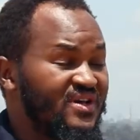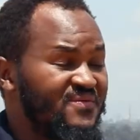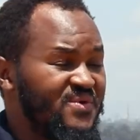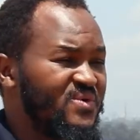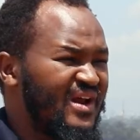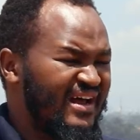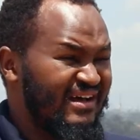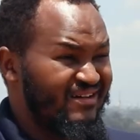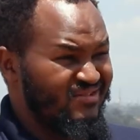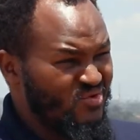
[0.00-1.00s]
If you do
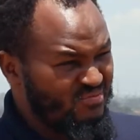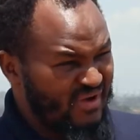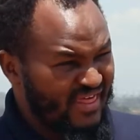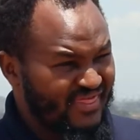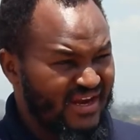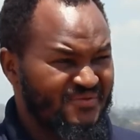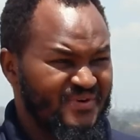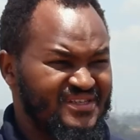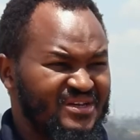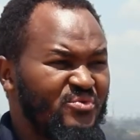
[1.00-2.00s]
a good math, like for
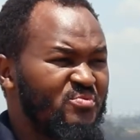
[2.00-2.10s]
example,